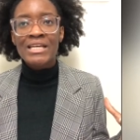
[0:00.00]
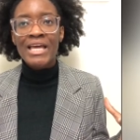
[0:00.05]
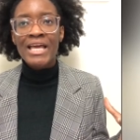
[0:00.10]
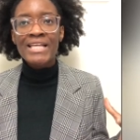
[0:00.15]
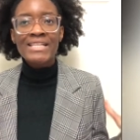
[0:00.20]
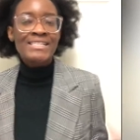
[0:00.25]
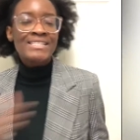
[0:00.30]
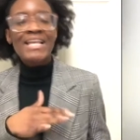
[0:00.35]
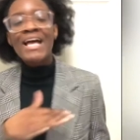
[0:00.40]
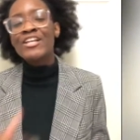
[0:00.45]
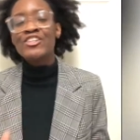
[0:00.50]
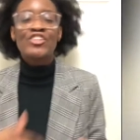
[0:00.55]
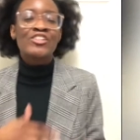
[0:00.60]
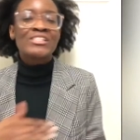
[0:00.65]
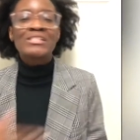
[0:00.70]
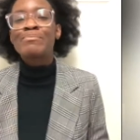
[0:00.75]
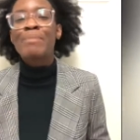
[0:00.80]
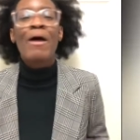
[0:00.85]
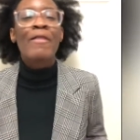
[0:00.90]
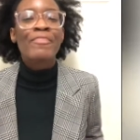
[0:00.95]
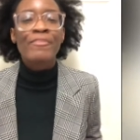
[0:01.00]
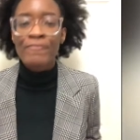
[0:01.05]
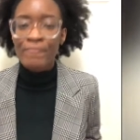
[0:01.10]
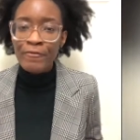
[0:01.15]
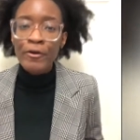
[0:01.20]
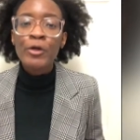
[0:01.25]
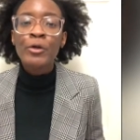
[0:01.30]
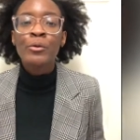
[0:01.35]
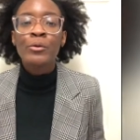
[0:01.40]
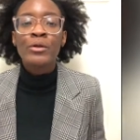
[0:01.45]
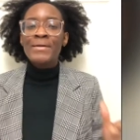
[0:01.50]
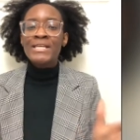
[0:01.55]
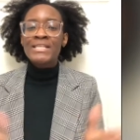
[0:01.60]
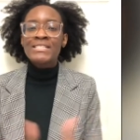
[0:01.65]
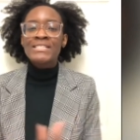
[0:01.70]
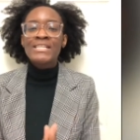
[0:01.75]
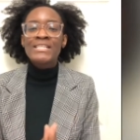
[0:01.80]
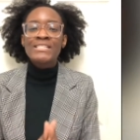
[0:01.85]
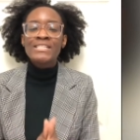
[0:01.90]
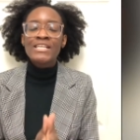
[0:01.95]
It's not just about the food.
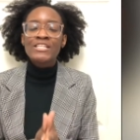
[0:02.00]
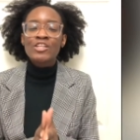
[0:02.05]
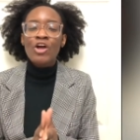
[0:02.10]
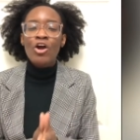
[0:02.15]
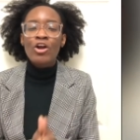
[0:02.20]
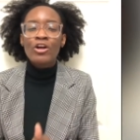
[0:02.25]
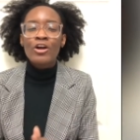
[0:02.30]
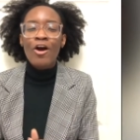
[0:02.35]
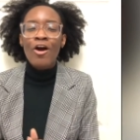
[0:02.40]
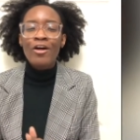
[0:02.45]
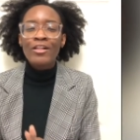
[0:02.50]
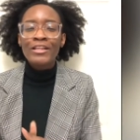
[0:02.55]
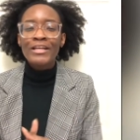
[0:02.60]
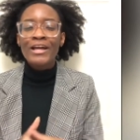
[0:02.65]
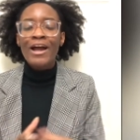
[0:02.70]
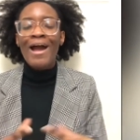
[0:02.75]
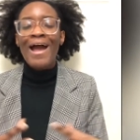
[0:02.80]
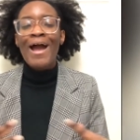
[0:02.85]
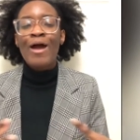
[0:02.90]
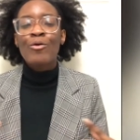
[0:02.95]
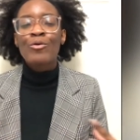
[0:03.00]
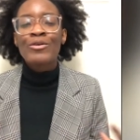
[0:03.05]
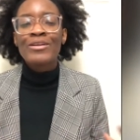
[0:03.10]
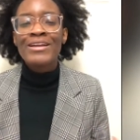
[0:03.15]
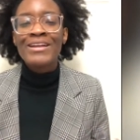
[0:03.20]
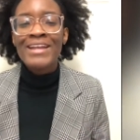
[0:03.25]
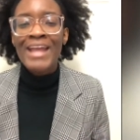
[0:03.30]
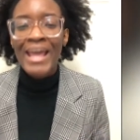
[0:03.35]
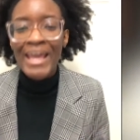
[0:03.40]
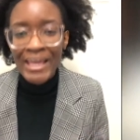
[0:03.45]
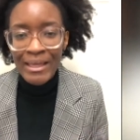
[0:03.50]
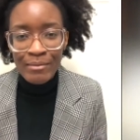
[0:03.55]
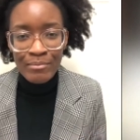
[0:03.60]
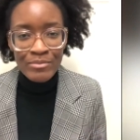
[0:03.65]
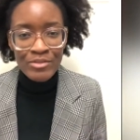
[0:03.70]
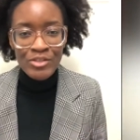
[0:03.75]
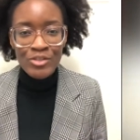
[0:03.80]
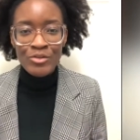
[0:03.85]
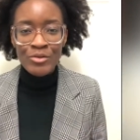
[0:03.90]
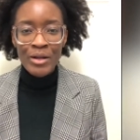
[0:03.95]
Businesses are calling our
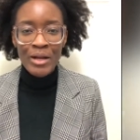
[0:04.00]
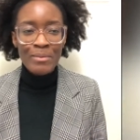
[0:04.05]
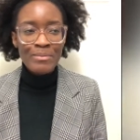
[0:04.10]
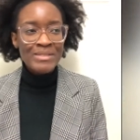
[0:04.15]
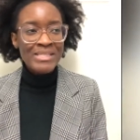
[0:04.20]
names, you know what I'm